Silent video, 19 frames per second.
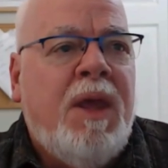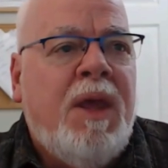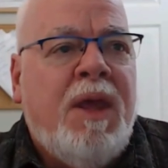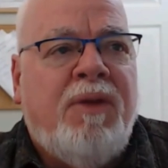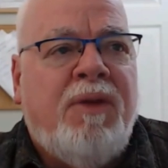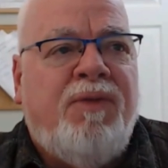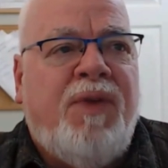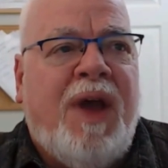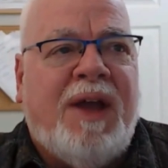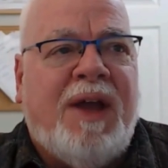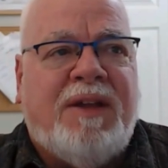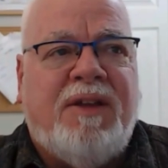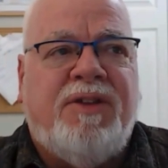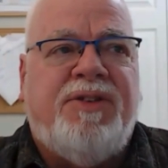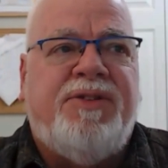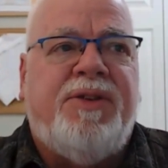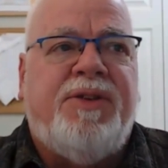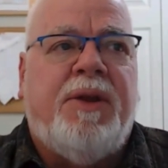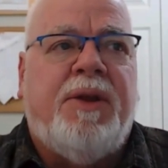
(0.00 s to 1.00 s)
In fact,
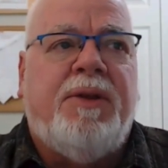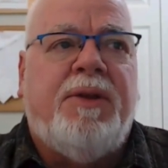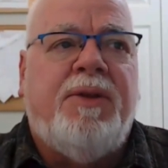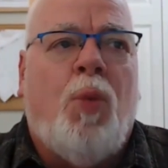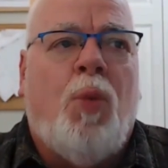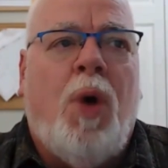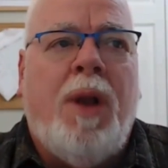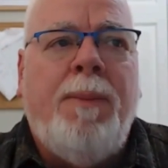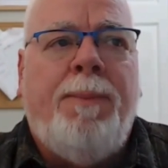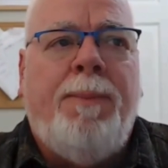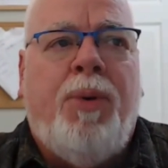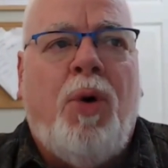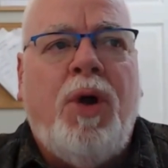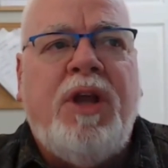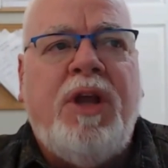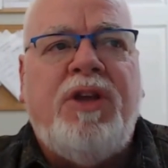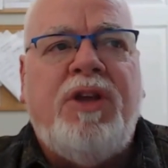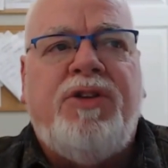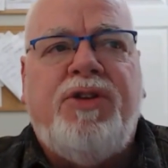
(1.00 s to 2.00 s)
it's
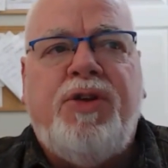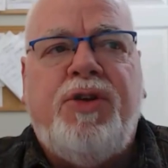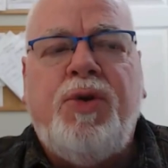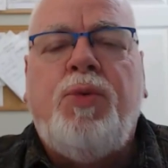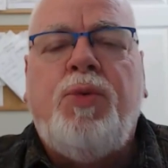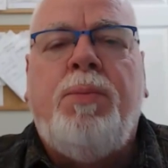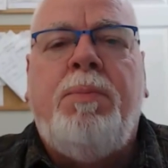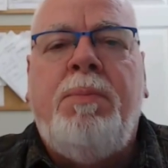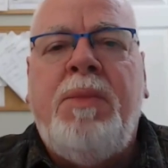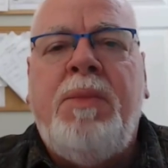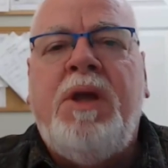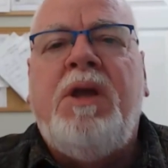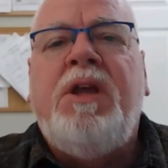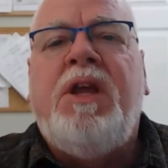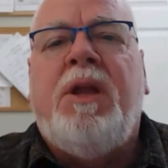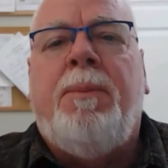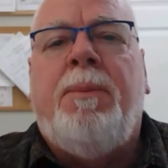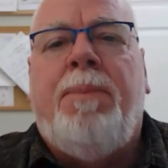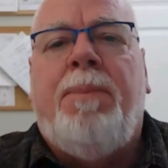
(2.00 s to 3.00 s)
1.2
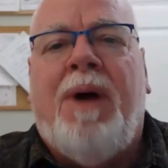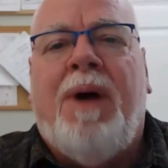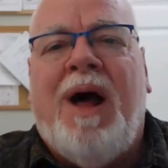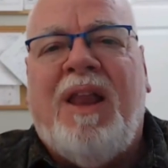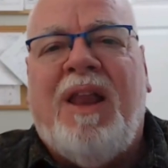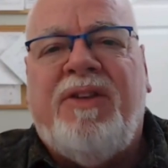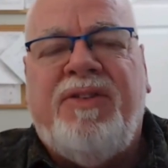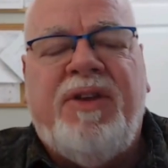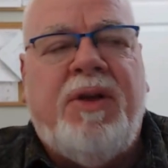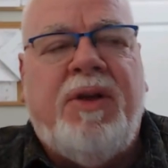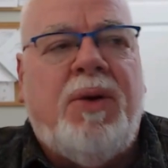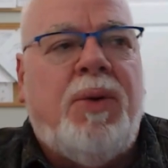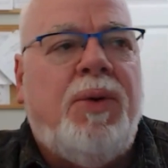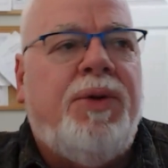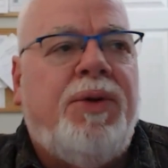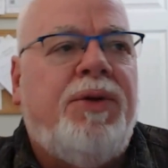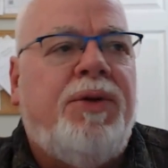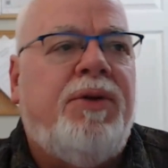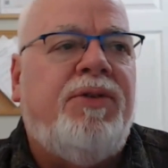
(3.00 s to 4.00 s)
million
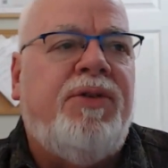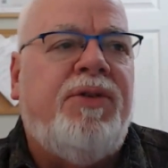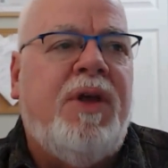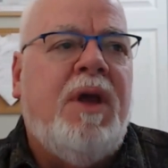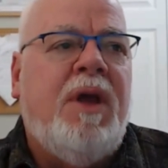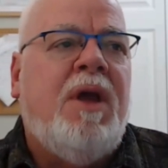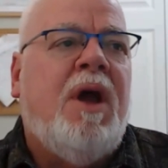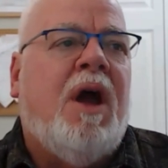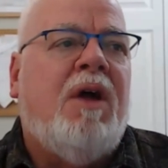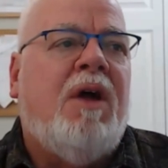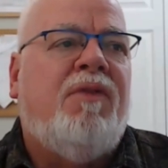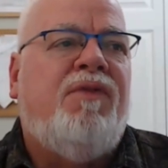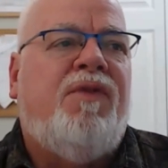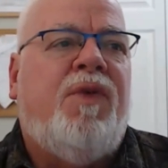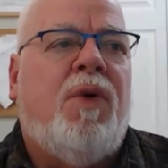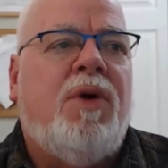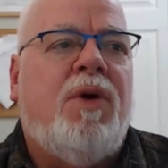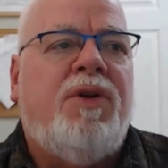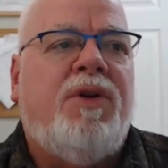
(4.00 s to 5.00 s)
policyholders are
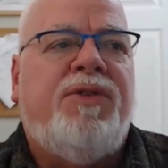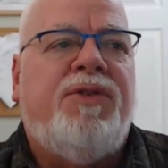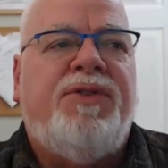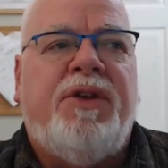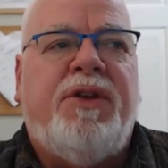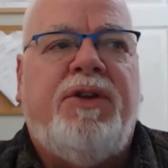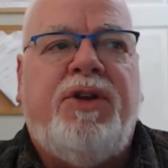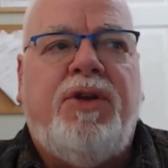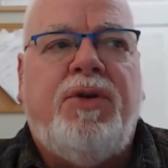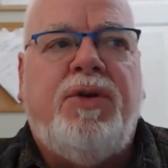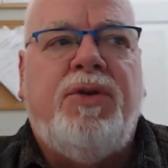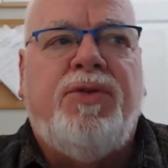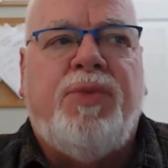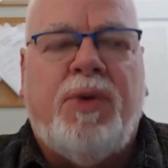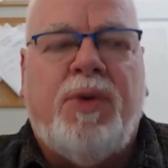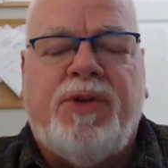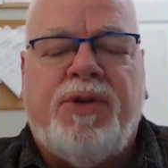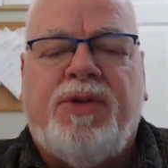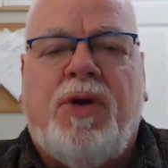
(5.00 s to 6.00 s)
forced to use
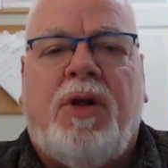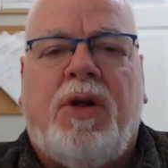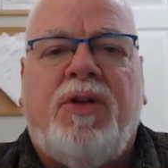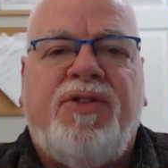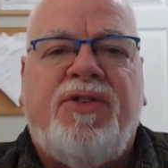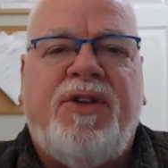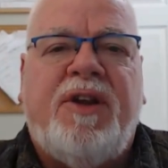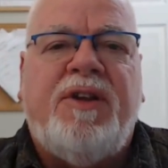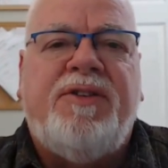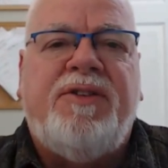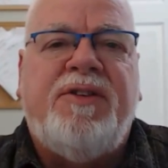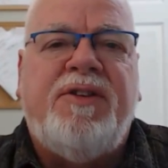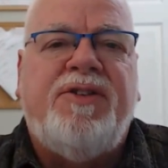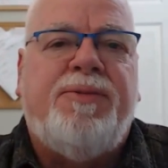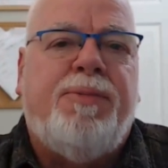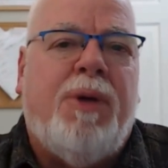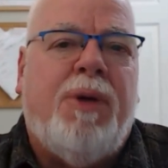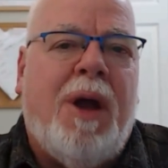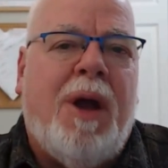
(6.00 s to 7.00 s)
what's called
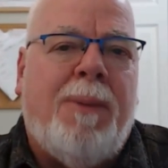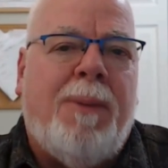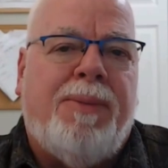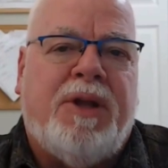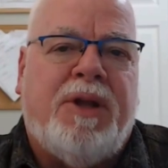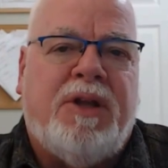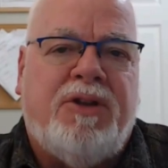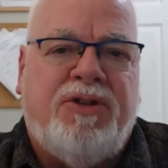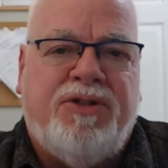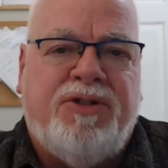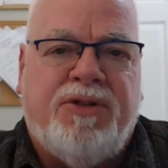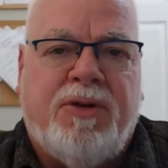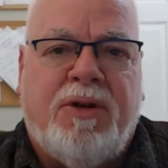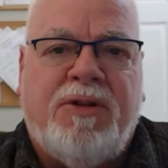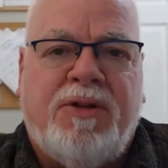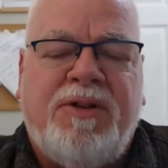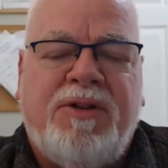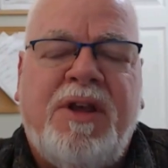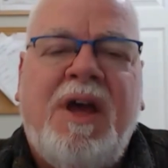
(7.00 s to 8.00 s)
citizens property
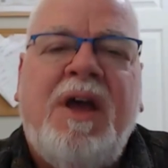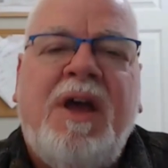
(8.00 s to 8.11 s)
insurance.